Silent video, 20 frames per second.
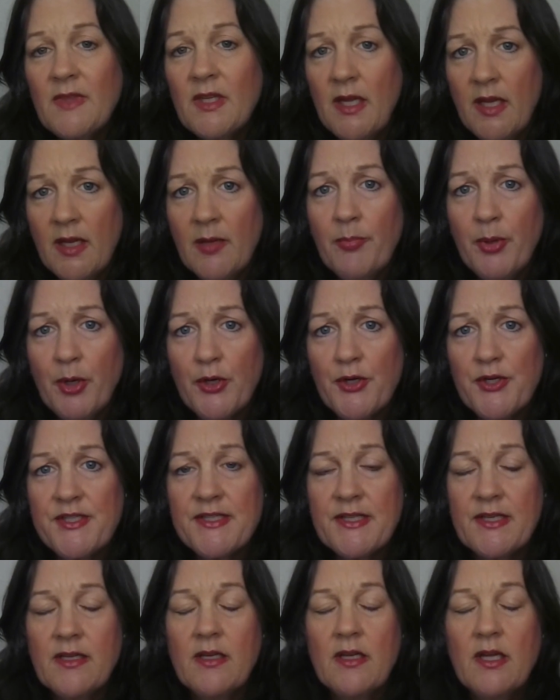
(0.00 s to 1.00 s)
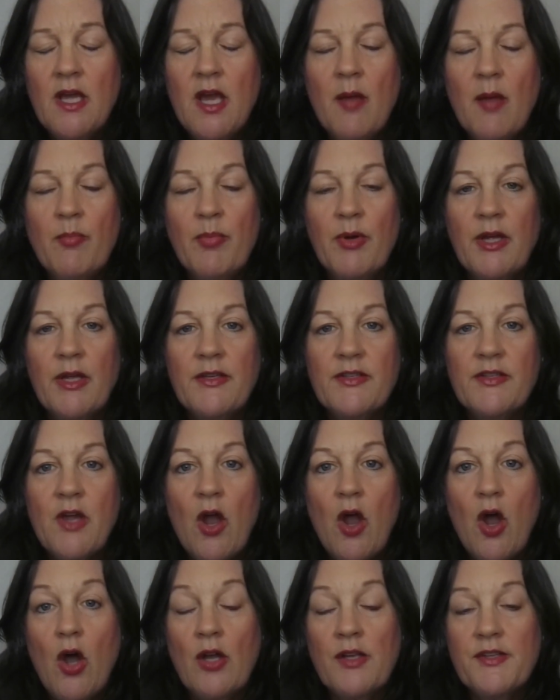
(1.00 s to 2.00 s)
in person, but
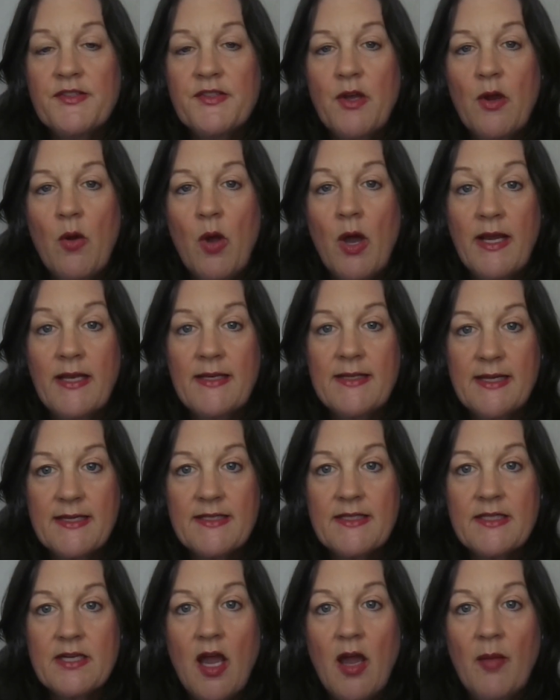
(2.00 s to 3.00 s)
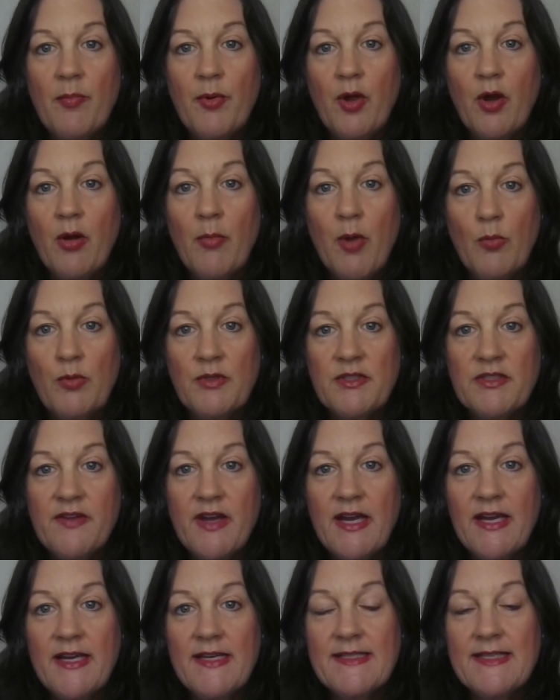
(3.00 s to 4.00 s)
also on a desktop, our mobile
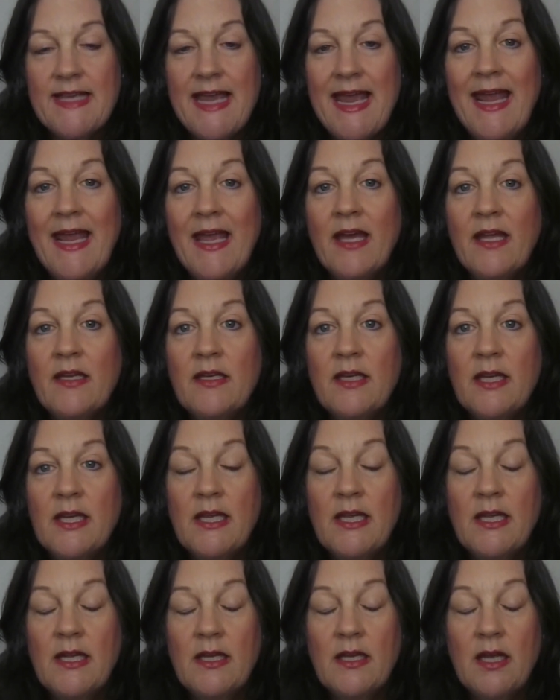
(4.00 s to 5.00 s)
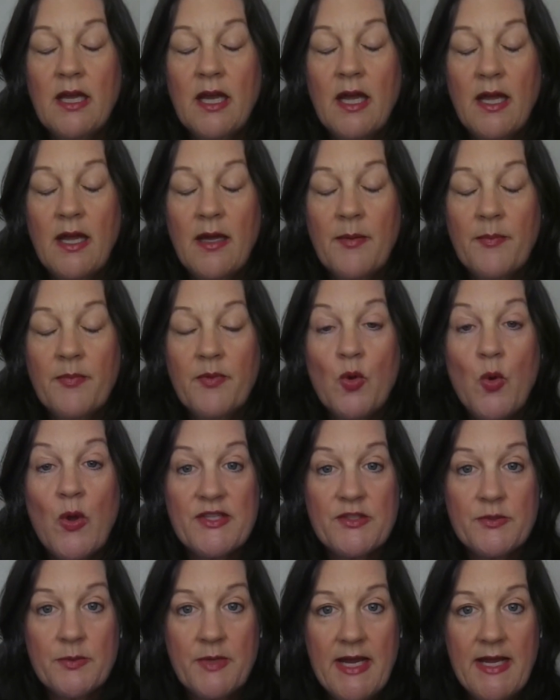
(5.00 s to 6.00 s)
device, and in
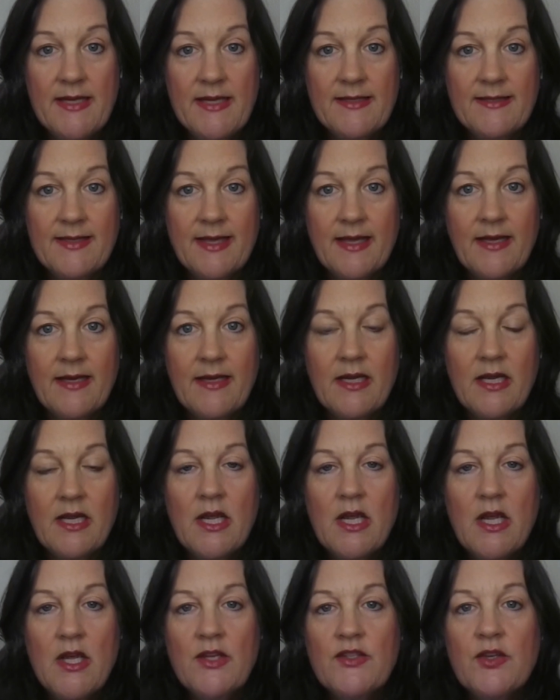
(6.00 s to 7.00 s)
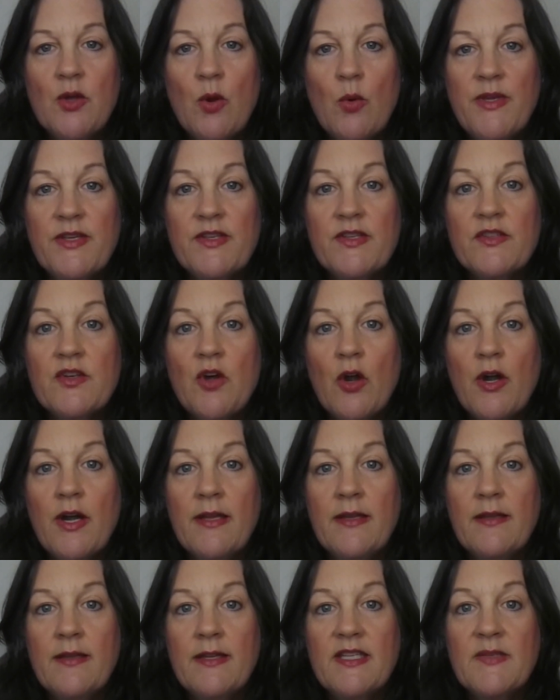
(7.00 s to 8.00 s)
Quest 3 headset. So we
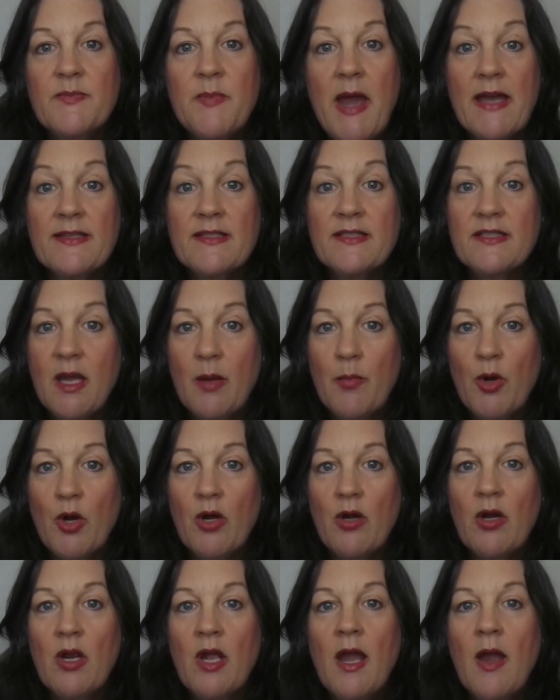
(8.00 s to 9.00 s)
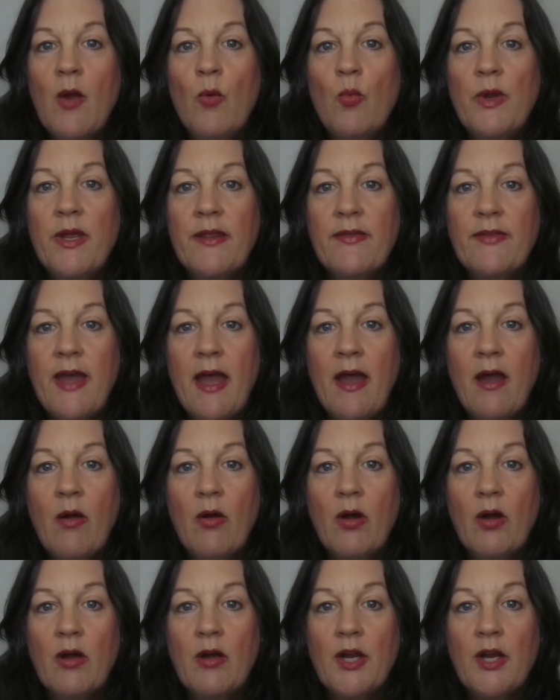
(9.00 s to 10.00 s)
started this past summer with
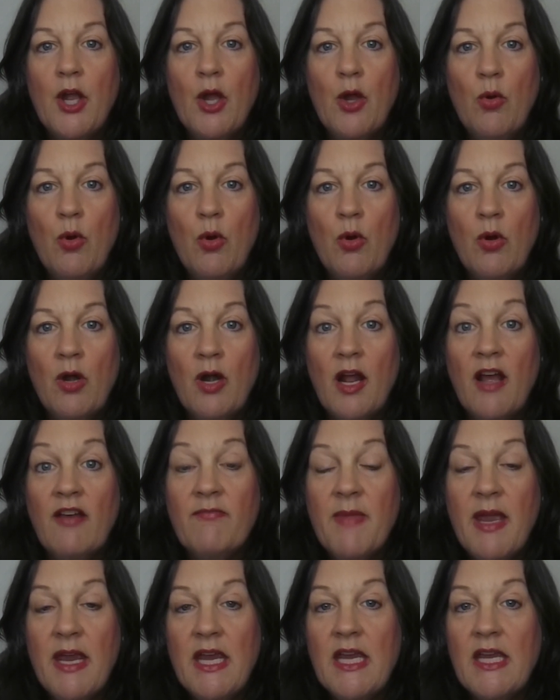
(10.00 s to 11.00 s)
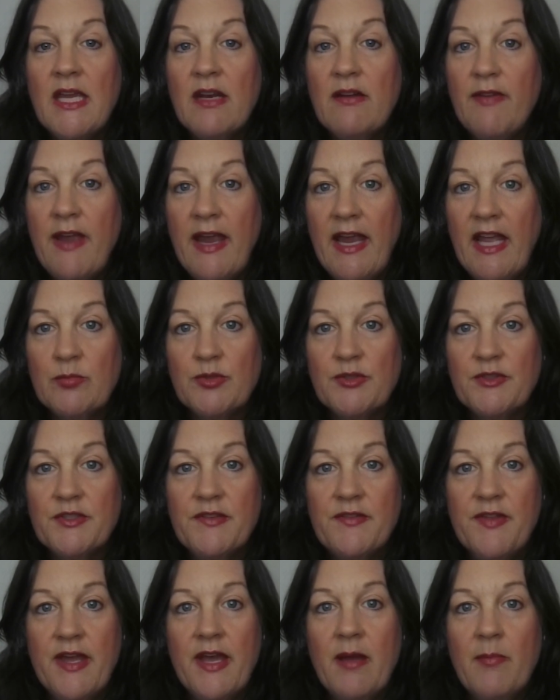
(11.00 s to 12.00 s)
our cohort of making it available
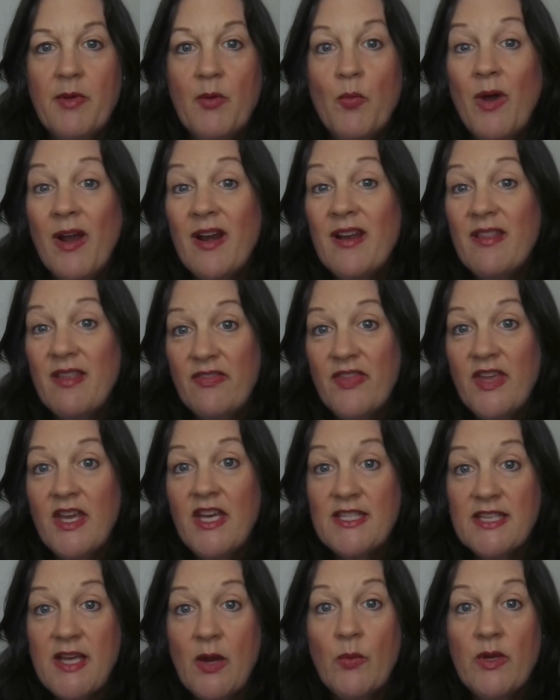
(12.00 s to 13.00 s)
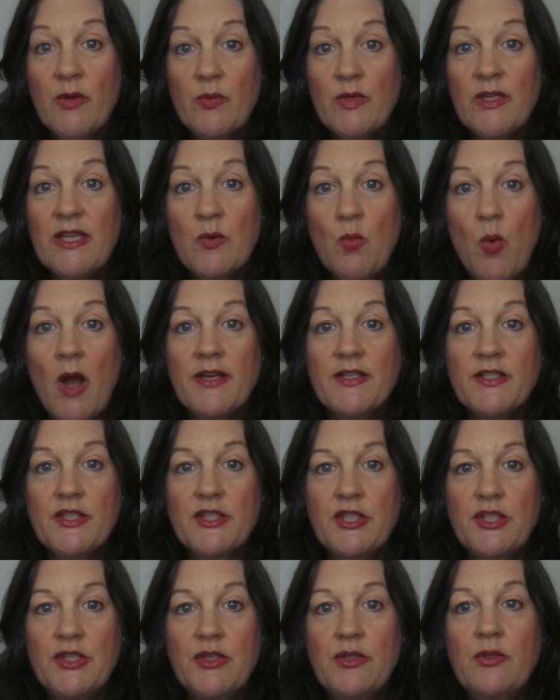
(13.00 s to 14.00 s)
to them. And one of the things that we really want to
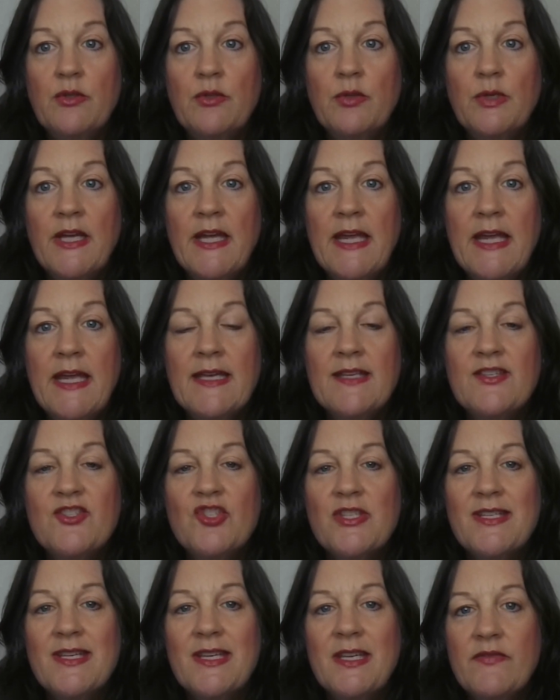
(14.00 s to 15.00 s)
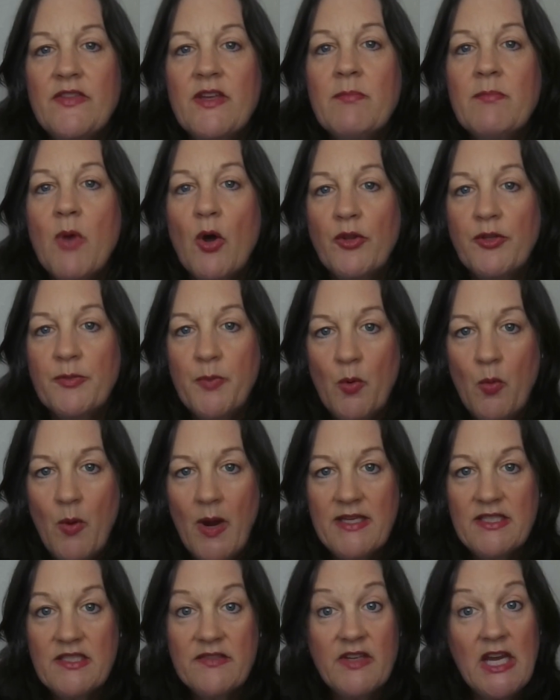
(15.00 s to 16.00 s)
do is just give them multiple
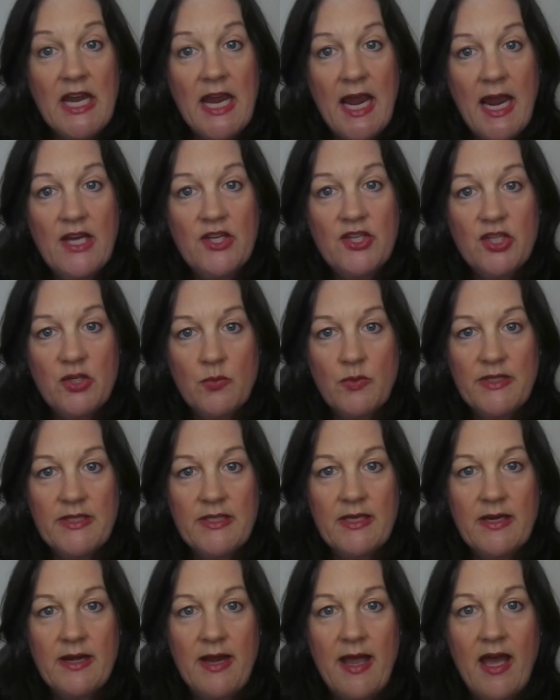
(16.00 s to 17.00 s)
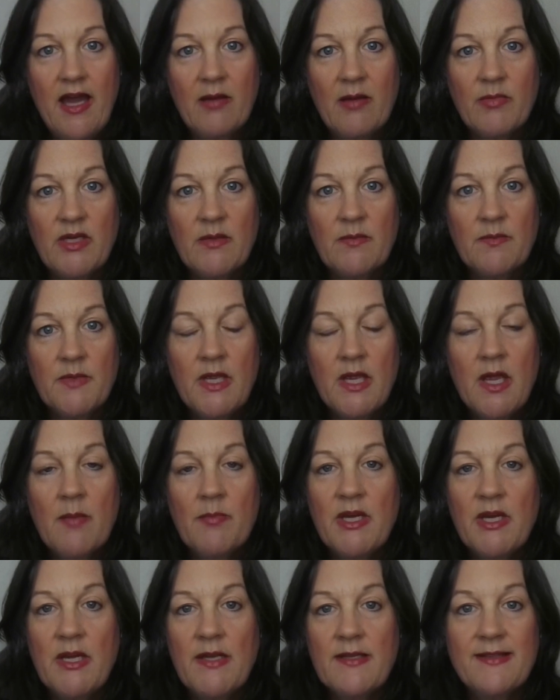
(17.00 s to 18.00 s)
ways of engaging with the anatomy,
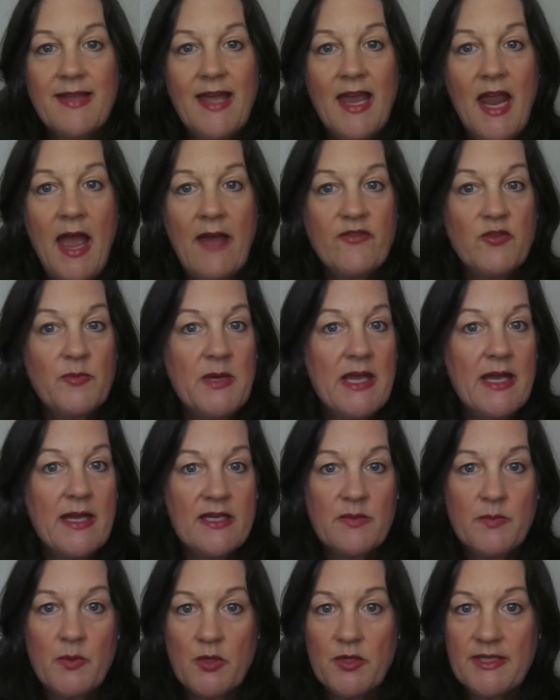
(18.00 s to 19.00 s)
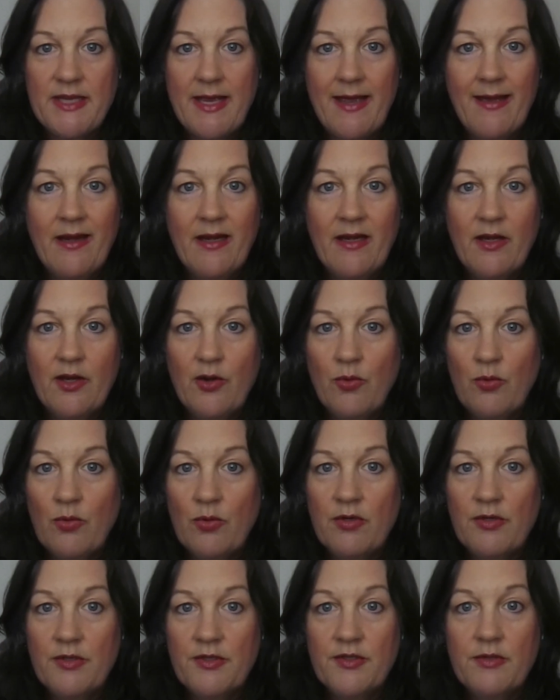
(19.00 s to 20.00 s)
because they have to be experts at it in
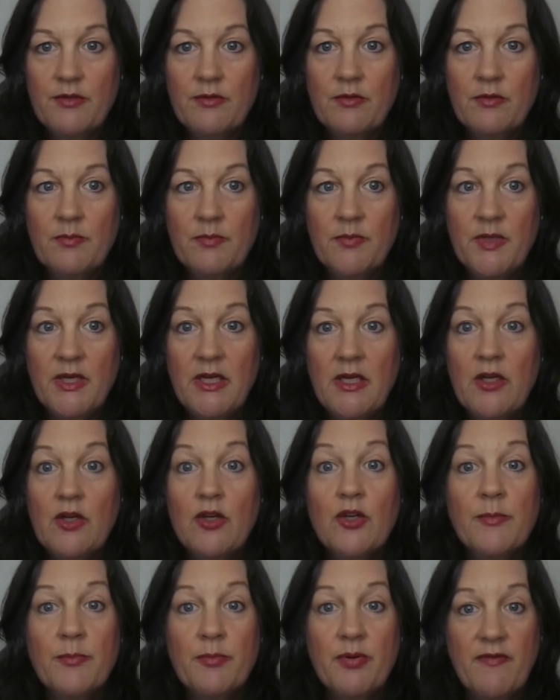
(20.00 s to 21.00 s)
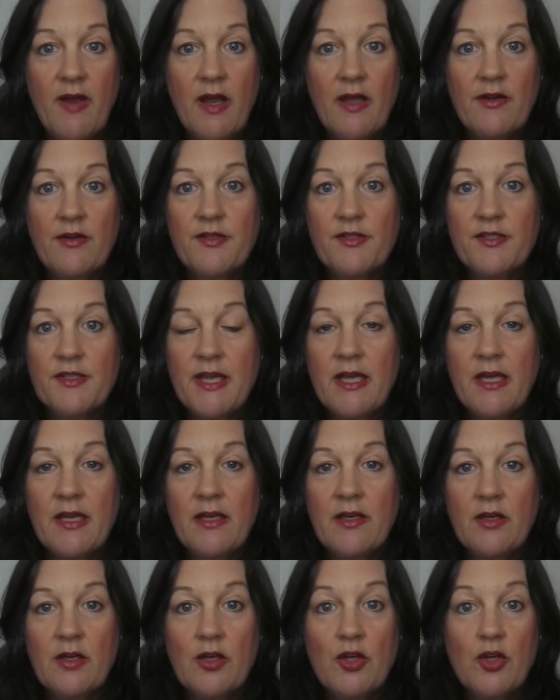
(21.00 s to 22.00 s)
order to be good providers
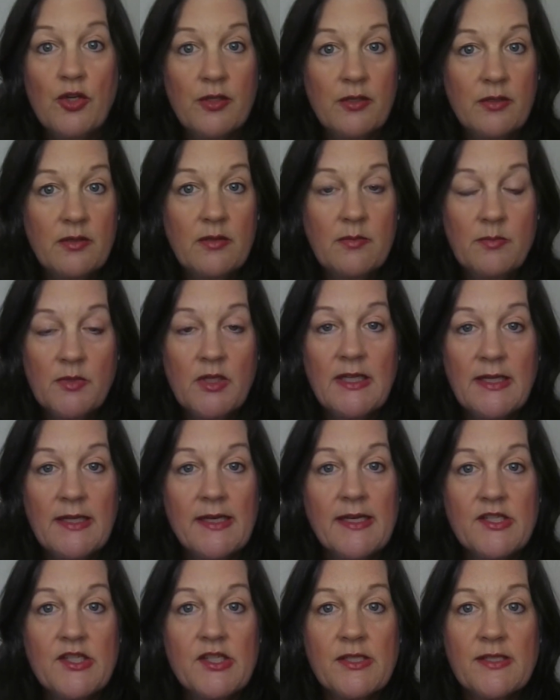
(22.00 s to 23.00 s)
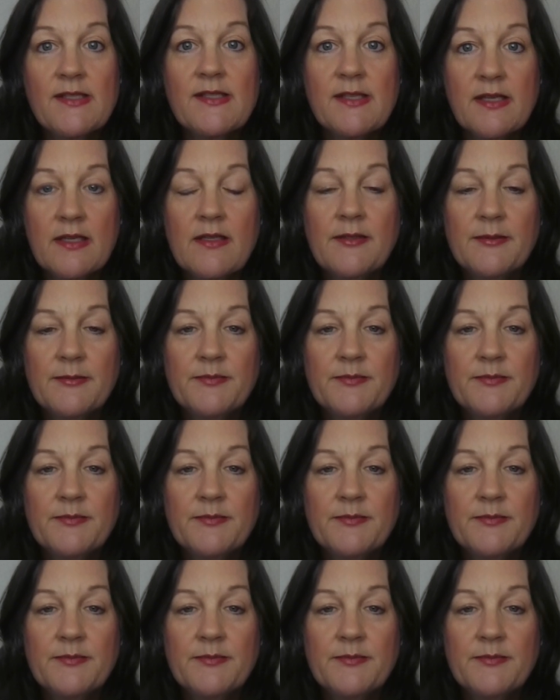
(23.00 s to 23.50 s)
and good clinicians.